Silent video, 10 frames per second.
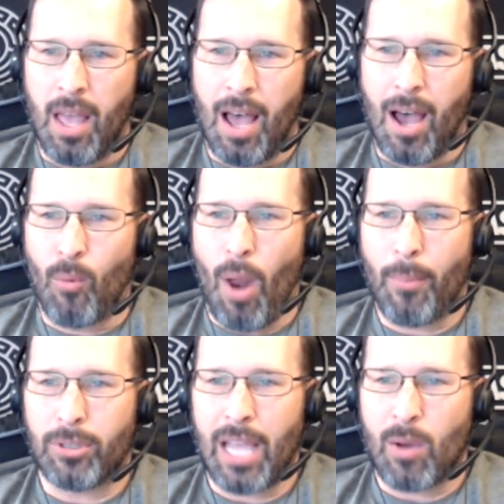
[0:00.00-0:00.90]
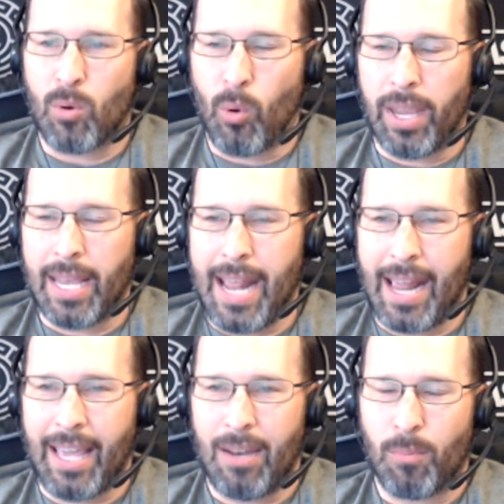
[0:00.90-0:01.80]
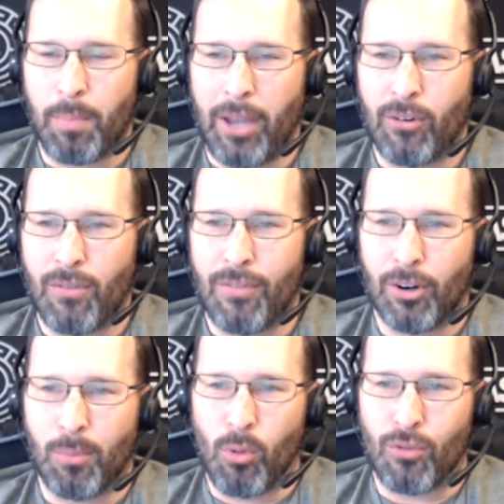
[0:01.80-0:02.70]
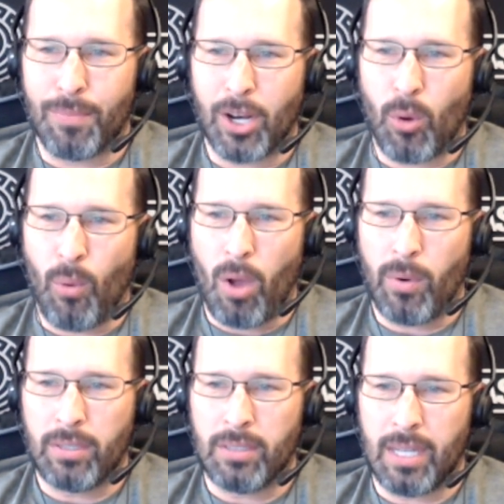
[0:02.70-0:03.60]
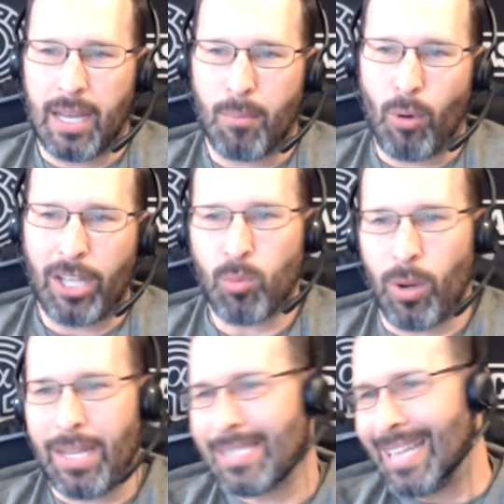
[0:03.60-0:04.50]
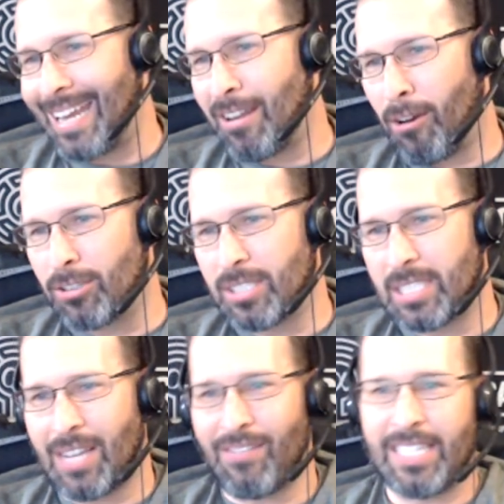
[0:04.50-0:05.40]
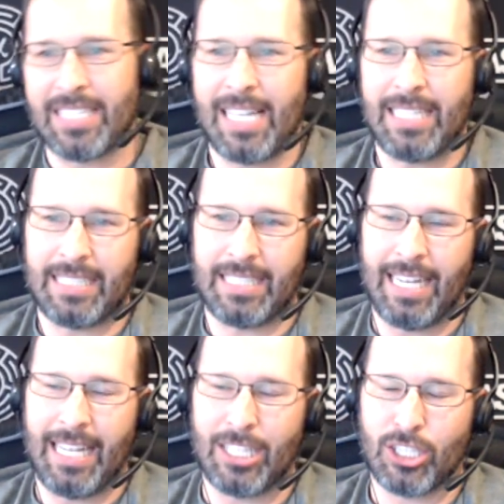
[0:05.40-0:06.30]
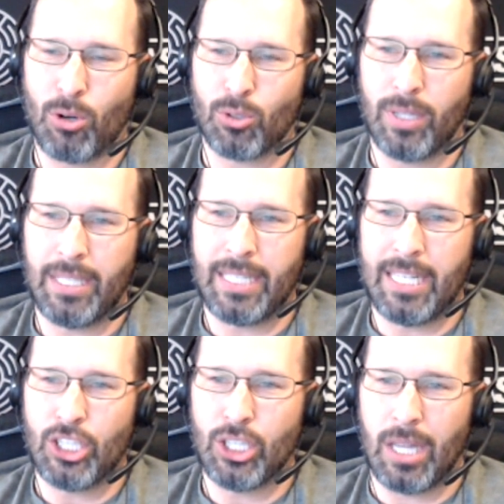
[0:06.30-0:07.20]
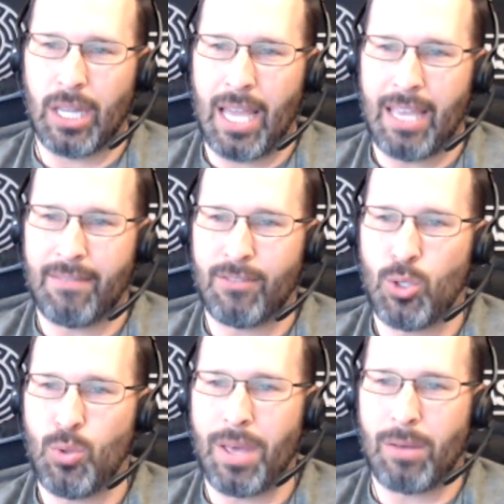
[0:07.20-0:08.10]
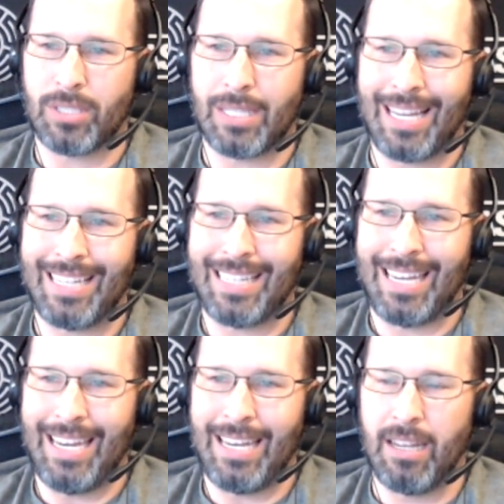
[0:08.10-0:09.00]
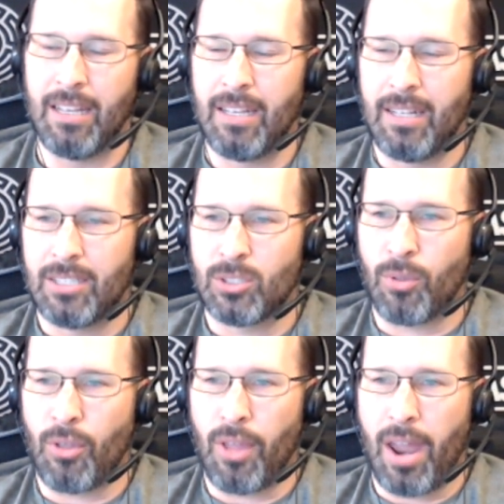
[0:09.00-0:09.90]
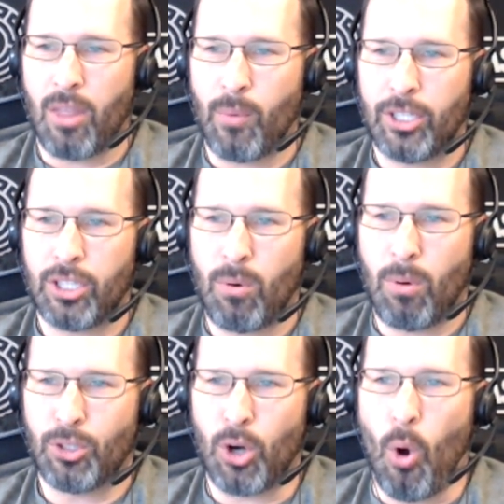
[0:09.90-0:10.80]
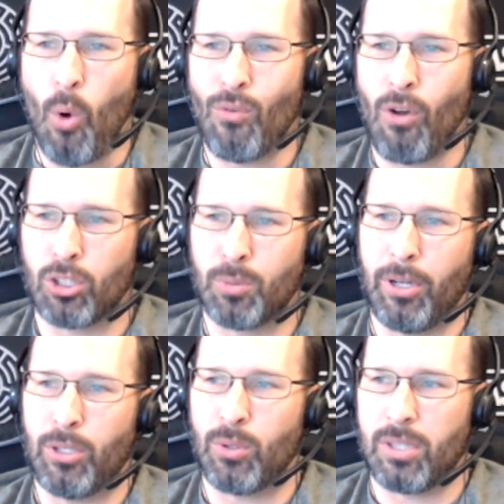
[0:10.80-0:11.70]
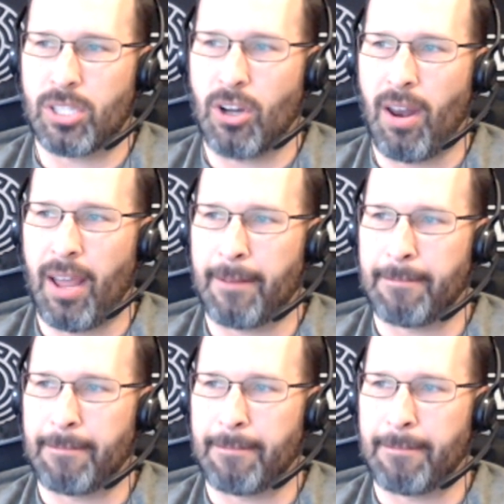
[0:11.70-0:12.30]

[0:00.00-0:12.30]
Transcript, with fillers: Uh, wrapper is Ecuadorian Connecticut. Binder and filler both from Nicaragua. Uh, price point is $9.70. And the cigar was released in July of 2019. So, with all that out of the way, John, what was your overall experience with the cigar like?